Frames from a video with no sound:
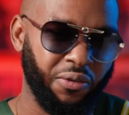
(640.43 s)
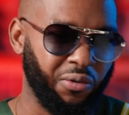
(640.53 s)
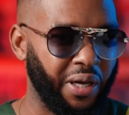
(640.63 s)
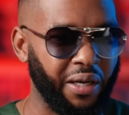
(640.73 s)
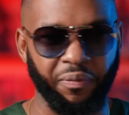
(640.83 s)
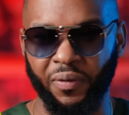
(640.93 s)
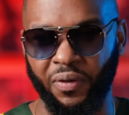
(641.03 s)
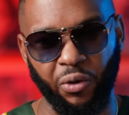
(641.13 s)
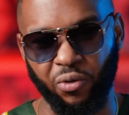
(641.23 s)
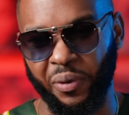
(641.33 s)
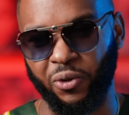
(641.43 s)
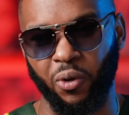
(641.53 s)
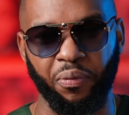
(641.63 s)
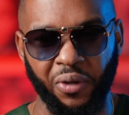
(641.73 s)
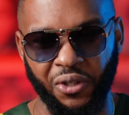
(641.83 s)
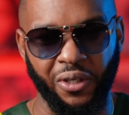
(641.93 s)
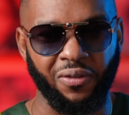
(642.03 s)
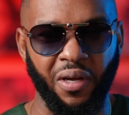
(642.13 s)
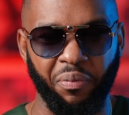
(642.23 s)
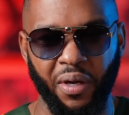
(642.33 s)
So yeah, I think those are my top three:
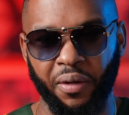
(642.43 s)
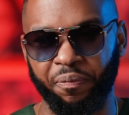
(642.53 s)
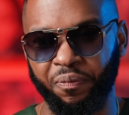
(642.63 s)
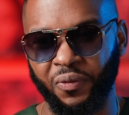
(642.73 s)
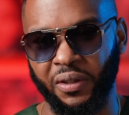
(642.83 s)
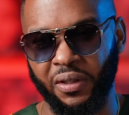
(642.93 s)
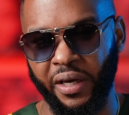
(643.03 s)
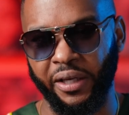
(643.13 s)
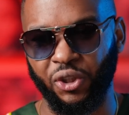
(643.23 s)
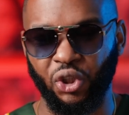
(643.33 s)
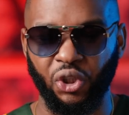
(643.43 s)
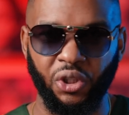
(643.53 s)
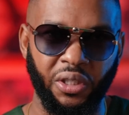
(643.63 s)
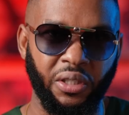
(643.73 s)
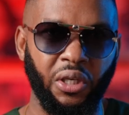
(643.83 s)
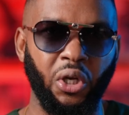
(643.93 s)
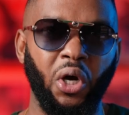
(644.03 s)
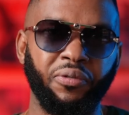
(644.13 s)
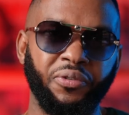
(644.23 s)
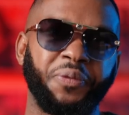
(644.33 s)
Shastemba, the Catch, and the
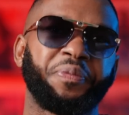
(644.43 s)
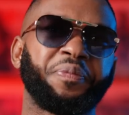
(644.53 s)
Loft.